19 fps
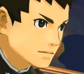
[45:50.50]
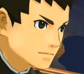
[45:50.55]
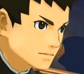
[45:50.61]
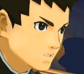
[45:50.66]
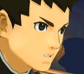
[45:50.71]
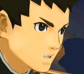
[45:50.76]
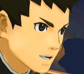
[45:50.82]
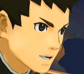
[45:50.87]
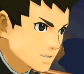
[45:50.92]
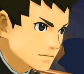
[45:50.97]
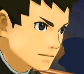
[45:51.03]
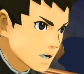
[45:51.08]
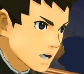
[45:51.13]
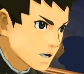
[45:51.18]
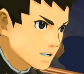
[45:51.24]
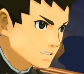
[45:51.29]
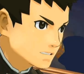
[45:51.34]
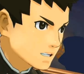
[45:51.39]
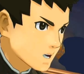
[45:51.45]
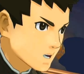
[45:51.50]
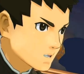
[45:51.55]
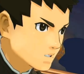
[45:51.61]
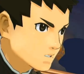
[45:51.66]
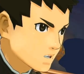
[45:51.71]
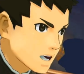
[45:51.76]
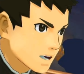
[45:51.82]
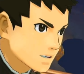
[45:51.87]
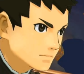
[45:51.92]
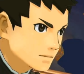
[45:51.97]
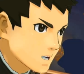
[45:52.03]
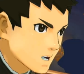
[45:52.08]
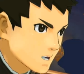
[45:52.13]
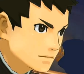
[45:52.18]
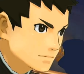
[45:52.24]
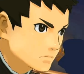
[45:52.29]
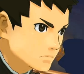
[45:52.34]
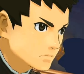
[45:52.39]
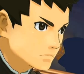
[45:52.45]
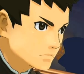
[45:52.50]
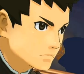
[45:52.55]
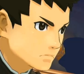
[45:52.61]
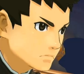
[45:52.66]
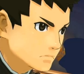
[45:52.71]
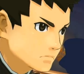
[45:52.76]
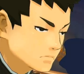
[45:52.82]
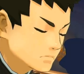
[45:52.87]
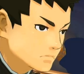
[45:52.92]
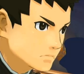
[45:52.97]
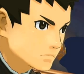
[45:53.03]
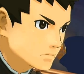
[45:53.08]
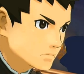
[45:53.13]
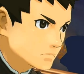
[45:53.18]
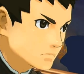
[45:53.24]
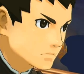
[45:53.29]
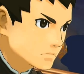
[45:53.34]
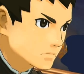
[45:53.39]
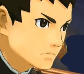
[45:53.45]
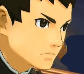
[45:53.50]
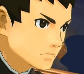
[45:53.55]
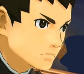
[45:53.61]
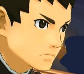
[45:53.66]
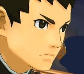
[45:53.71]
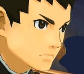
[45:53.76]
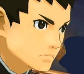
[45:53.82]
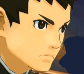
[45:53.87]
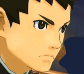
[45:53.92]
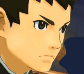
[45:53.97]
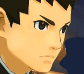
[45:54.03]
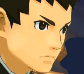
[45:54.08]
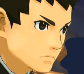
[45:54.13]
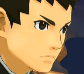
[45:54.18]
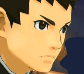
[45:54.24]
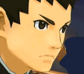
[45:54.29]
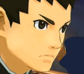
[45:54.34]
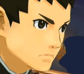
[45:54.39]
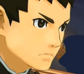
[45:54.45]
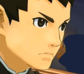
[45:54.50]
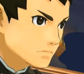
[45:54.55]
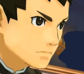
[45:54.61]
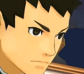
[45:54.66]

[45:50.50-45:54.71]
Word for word: Well, there's no denying that Mr. Boone's lip is very prominent indeed.